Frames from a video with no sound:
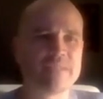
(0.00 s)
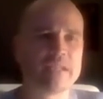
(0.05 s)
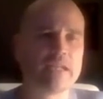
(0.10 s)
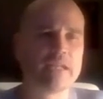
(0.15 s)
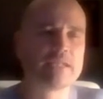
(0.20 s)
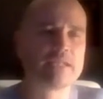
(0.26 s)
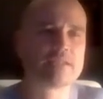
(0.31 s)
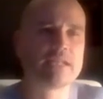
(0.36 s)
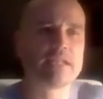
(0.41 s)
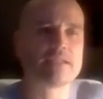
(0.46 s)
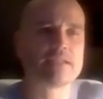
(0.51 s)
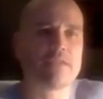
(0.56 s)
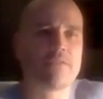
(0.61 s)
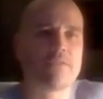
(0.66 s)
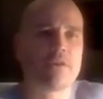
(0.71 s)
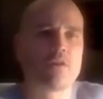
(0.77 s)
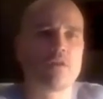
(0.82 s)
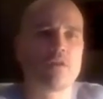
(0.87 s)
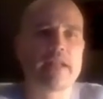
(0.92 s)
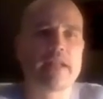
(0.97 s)
It's, it's
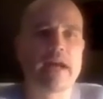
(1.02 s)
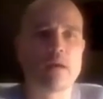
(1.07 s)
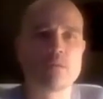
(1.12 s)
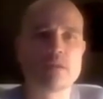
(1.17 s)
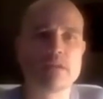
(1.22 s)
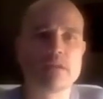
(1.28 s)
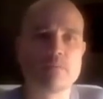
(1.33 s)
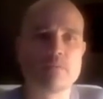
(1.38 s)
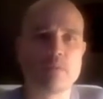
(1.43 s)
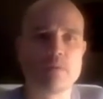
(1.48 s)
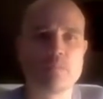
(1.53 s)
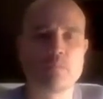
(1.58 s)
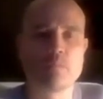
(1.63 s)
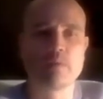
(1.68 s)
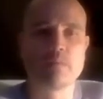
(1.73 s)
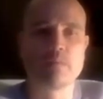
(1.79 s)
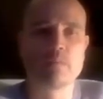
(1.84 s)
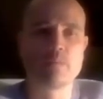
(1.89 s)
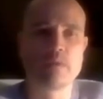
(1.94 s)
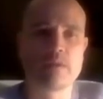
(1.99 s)
difficult now with,
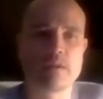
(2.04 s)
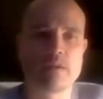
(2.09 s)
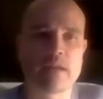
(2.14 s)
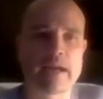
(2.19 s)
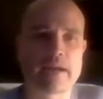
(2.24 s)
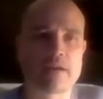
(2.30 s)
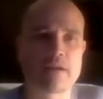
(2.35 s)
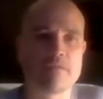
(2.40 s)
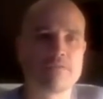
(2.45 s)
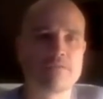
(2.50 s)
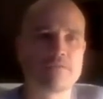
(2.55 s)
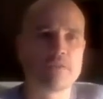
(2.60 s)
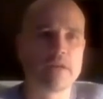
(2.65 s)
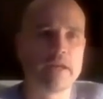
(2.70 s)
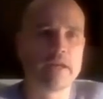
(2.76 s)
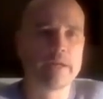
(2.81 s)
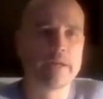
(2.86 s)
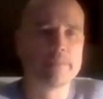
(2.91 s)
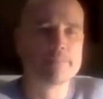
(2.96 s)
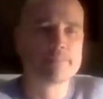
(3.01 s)
with, with the lack of
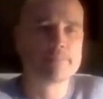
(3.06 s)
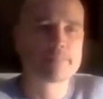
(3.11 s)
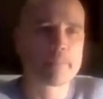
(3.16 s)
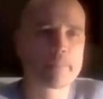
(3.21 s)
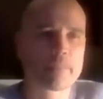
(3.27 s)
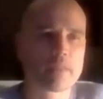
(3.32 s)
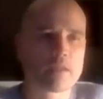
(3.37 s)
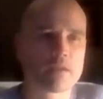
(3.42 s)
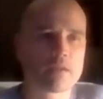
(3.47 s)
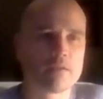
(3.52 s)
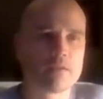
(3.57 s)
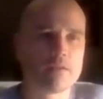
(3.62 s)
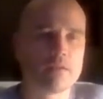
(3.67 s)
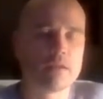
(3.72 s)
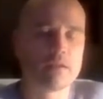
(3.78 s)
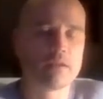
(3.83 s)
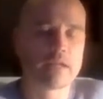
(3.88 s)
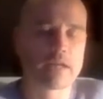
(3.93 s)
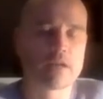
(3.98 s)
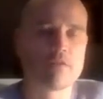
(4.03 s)
um,
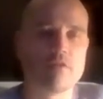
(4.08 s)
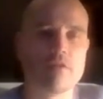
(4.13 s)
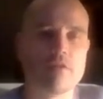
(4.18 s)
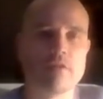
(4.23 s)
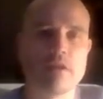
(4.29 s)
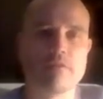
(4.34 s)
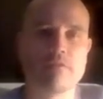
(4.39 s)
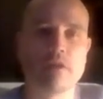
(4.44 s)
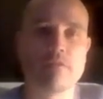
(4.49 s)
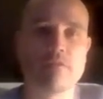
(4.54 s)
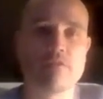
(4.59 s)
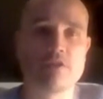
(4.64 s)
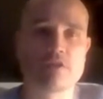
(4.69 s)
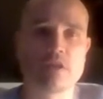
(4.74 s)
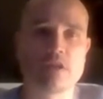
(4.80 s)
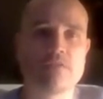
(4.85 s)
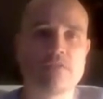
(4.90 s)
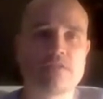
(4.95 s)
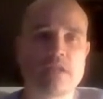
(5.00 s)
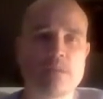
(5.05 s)
lack of, of
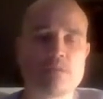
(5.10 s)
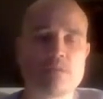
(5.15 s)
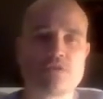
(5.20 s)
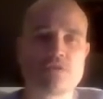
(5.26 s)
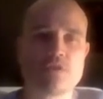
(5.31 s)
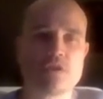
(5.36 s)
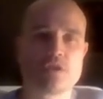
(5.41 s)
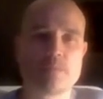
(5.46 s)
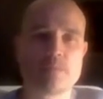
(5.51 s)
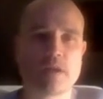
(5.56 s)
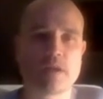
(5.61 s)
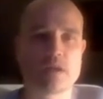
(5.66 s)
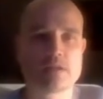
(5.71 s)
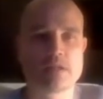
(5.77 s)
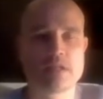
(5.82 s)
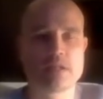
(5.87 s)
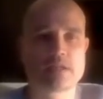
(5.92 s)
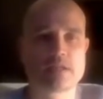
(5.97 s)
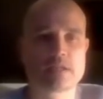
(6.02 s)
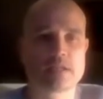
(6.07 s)
reserve team structure
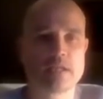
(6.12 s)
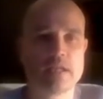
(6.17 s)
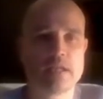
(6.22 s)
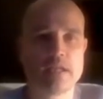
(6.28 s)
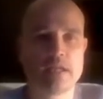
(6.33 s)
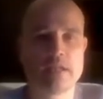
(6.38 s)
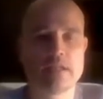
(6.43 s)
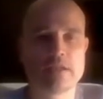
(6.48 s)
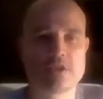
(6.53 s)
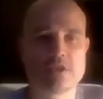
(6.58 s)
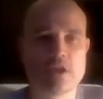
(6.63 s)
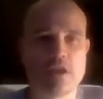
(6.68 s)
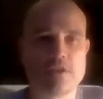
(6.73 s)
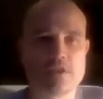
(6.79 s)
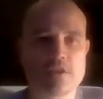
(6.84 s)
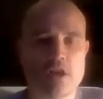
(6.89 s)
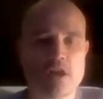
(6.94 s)
because it's there's not there's